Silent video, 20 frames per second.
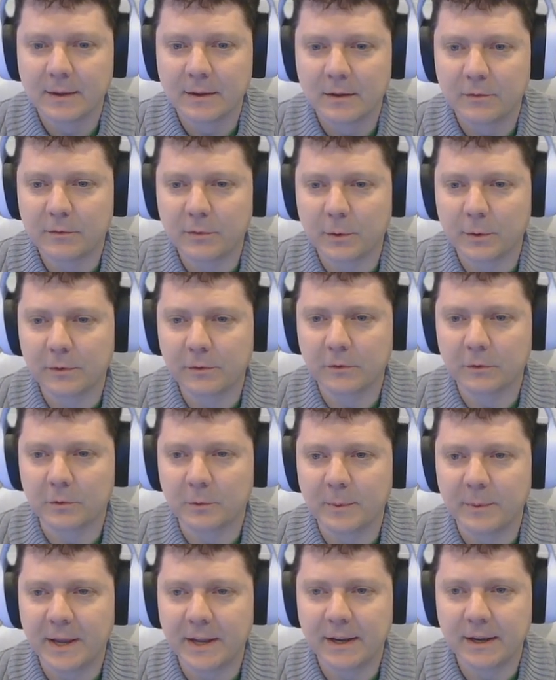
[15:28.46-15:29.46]
Forces
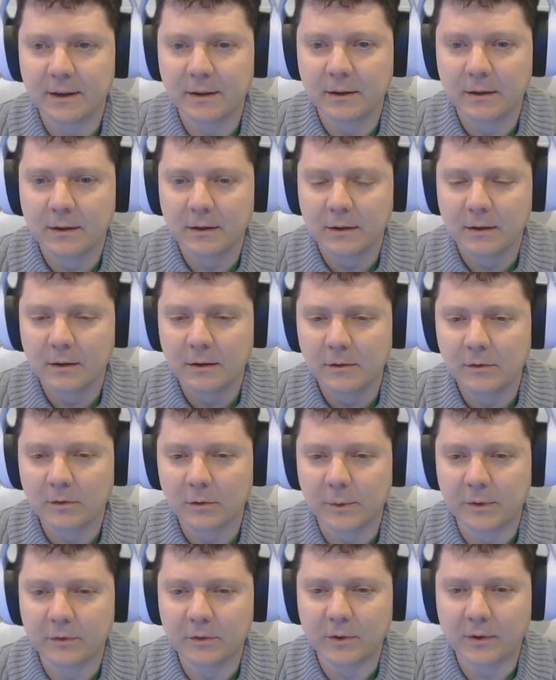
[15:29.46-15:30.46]
remaining. So
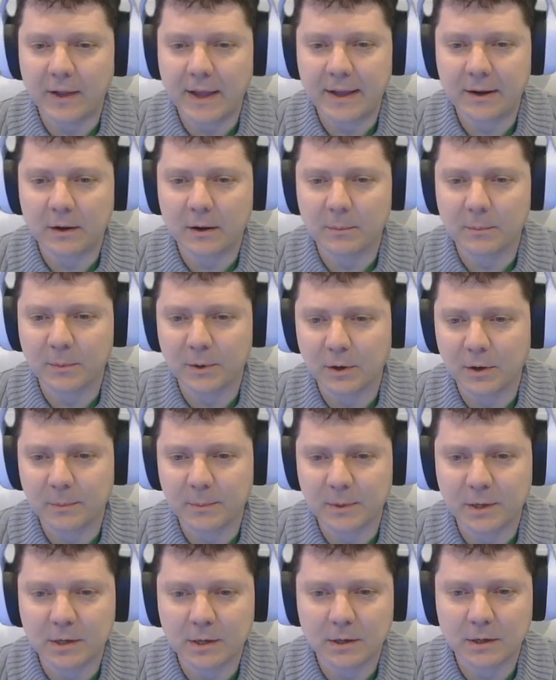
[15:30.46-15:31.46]
we still had our
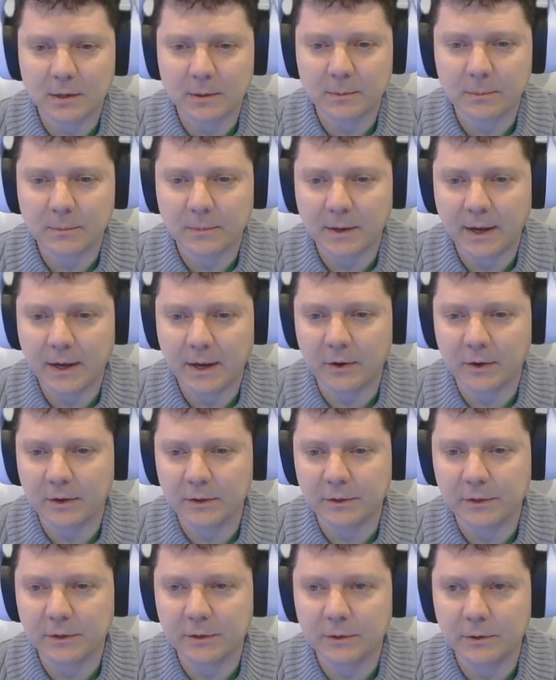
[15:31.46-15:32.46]
Mernurmherm,
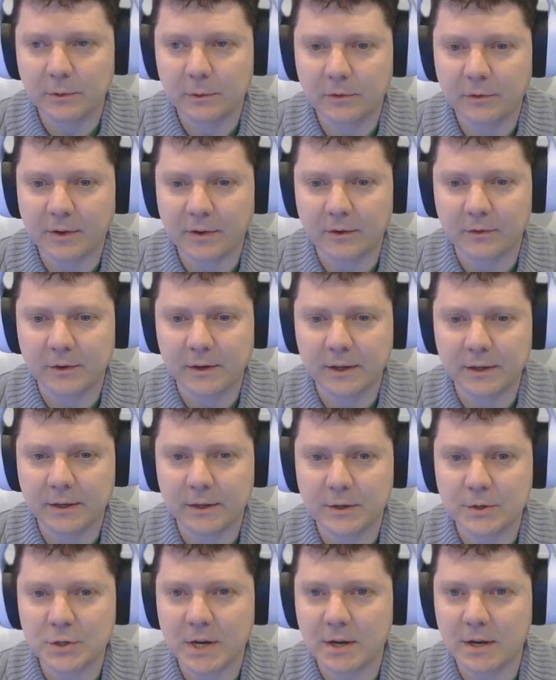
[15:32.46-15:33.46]
Erilu, Cyrene,
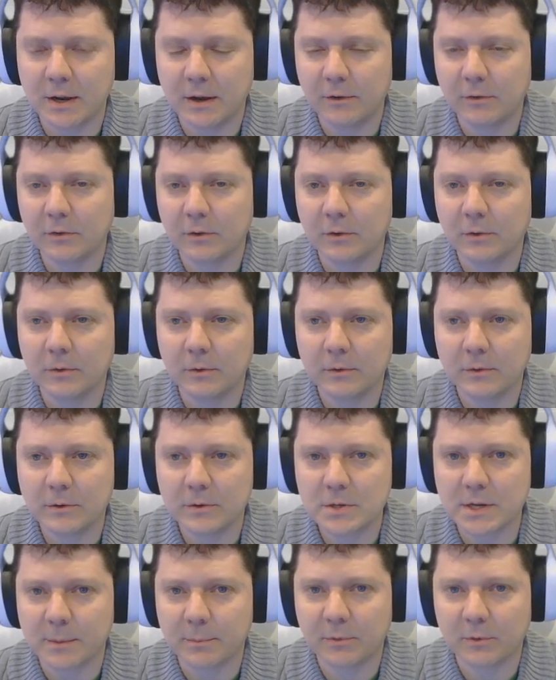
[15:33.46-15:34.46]
and Chain-Yesu
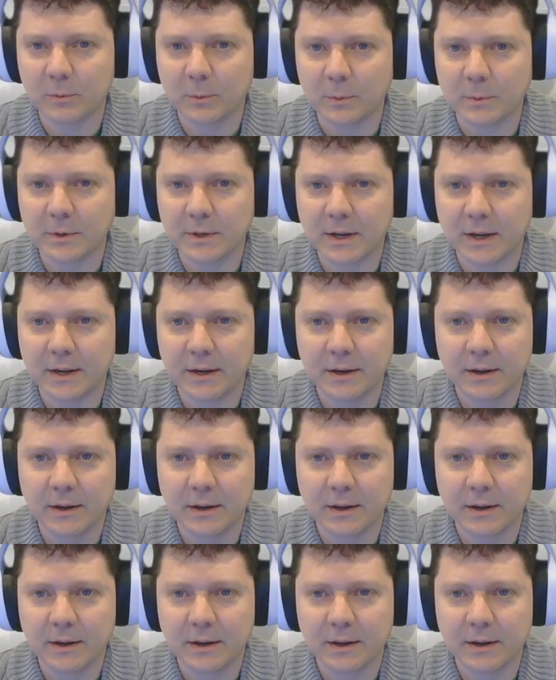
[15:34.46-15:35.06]
ships when we were done.